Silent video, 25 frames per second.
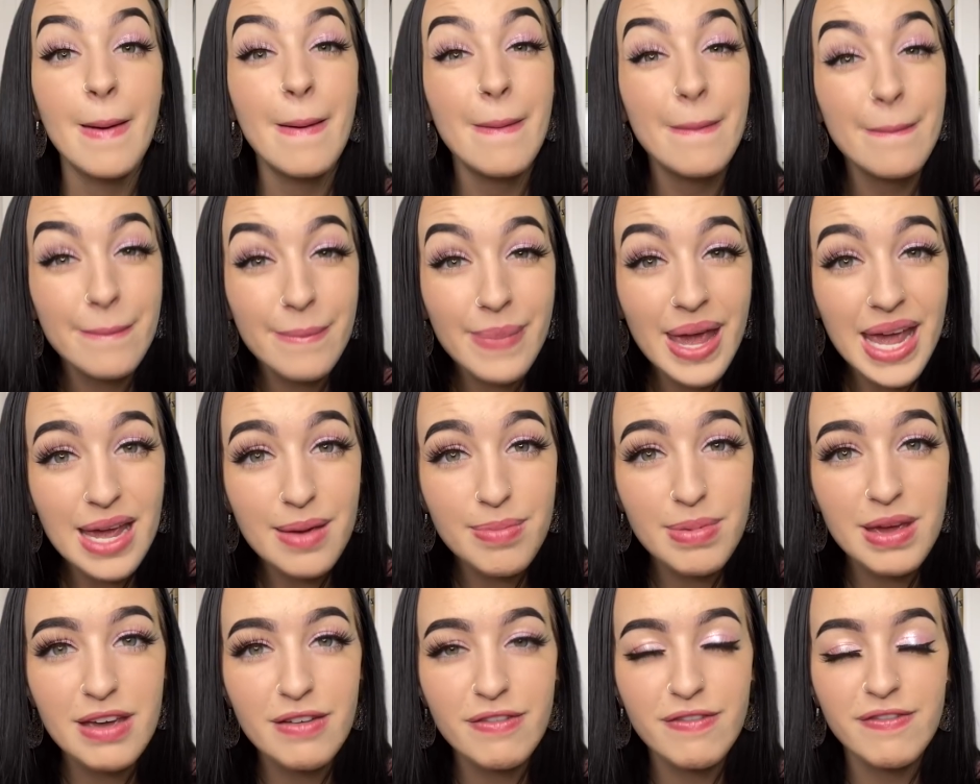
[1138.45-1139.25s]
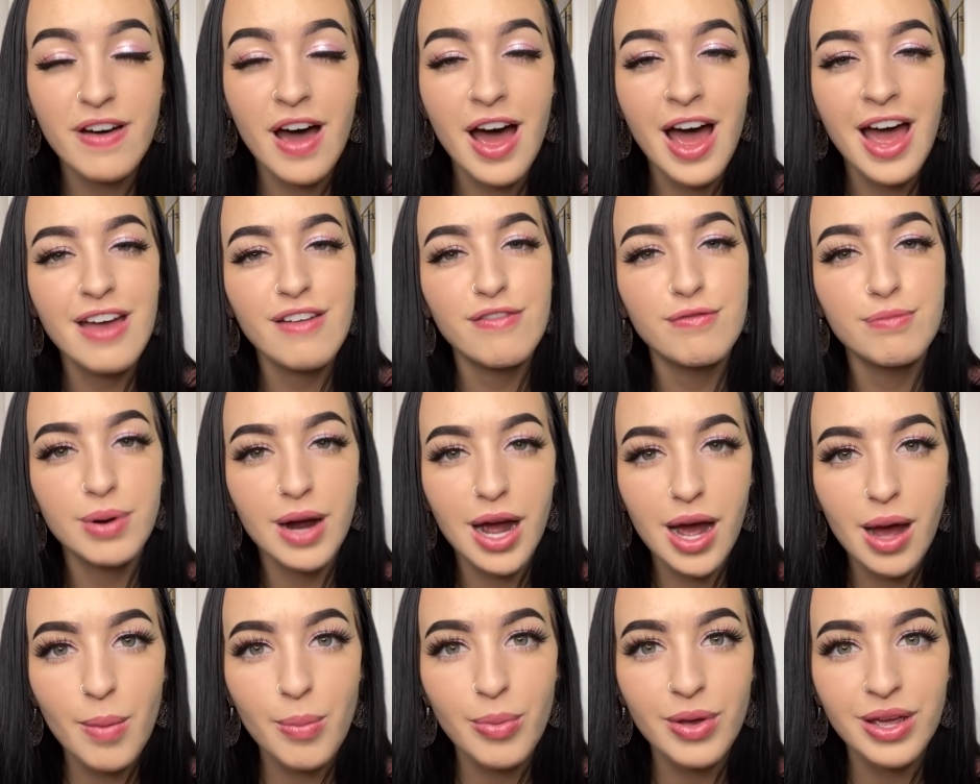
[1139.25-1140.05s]
maybe 5,
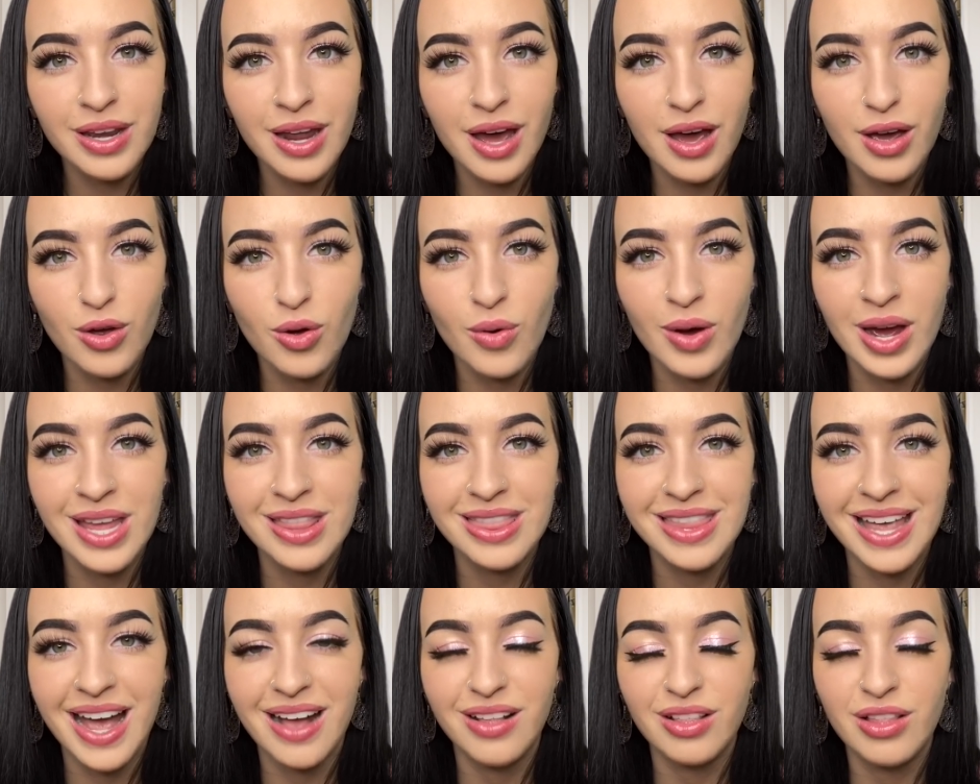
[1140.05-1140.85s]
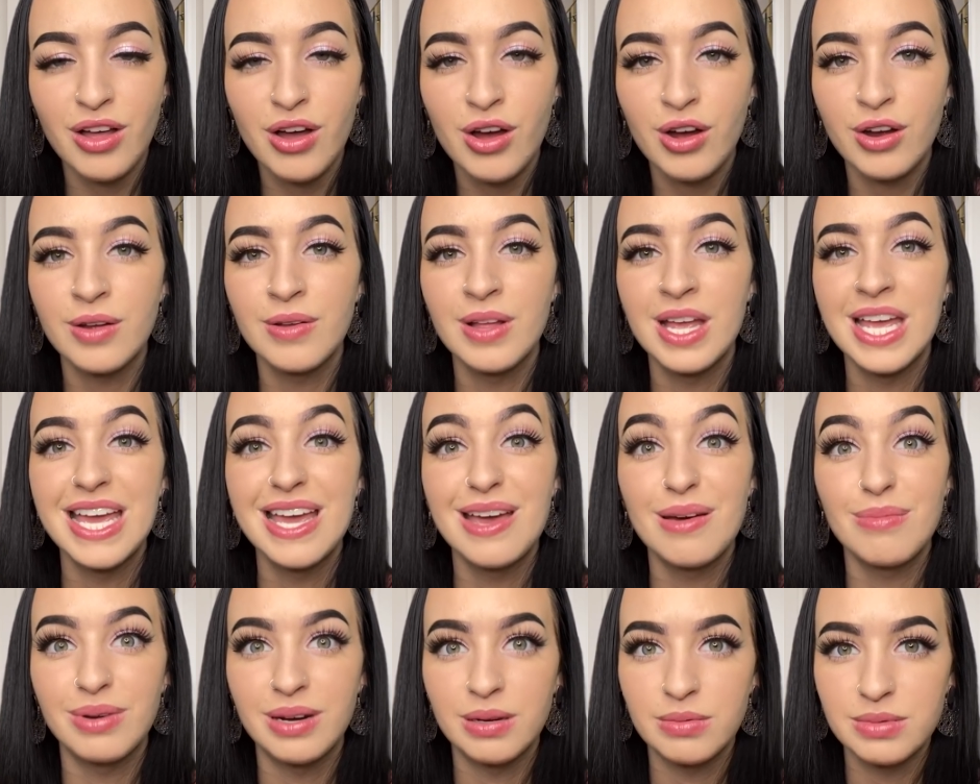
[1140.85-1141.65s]
probably not quite that long,
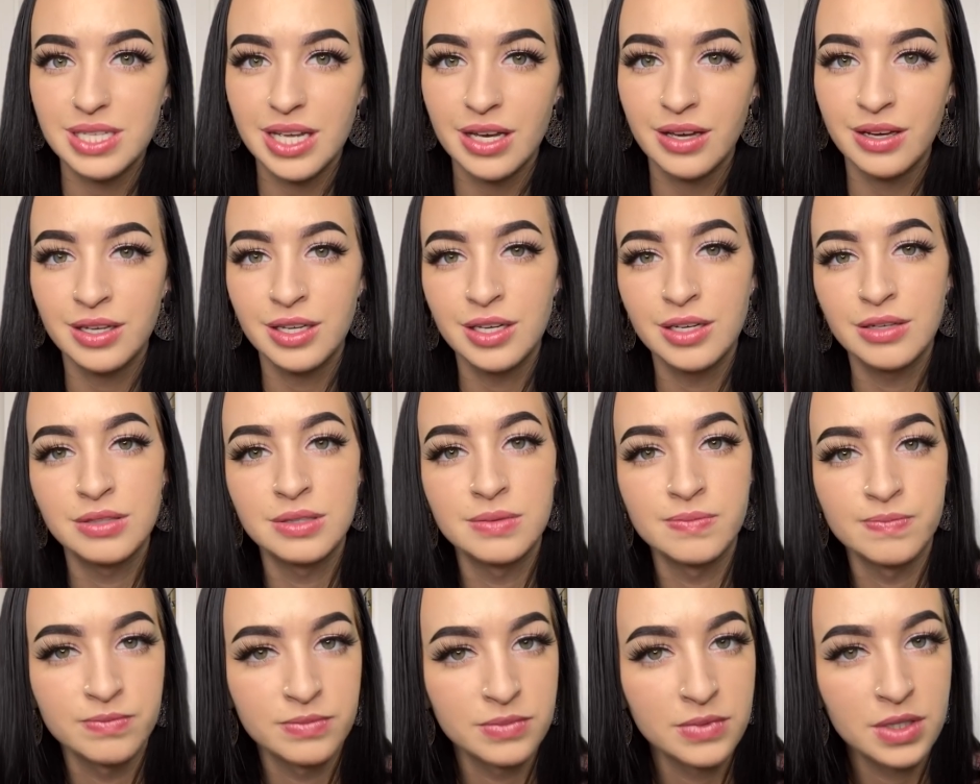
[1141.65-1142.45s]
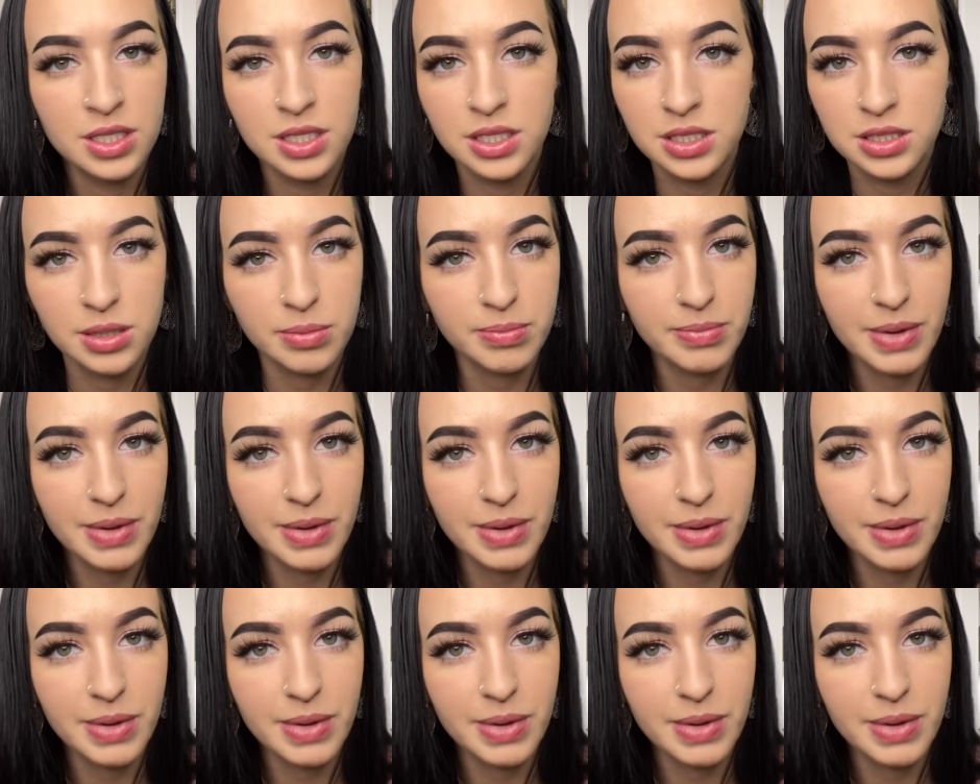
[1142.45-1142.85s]
but I'm telling you, it's a